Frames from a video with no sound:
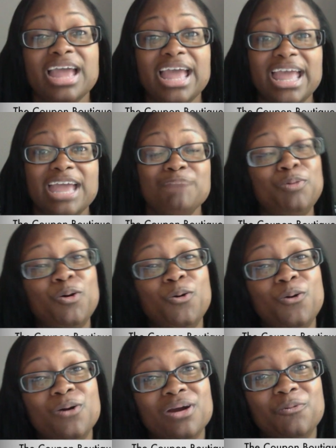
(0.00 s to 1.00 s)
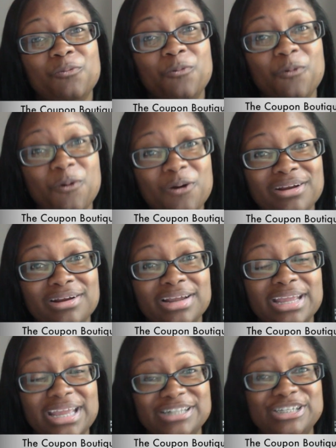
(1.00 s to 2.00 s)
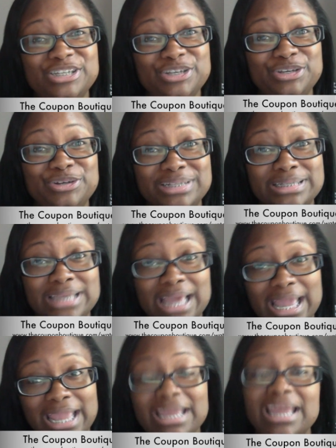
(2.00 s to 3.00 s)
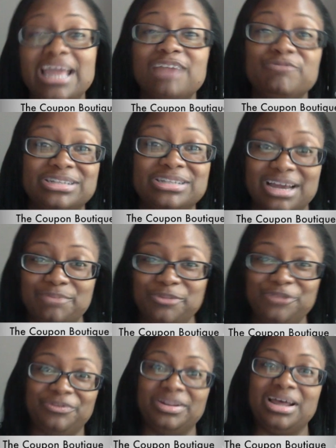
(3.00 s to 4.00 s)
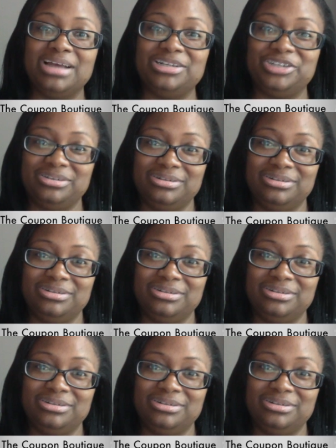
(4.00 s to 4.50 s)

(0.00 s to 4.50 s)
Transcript: and pour water into your tank every time you flush.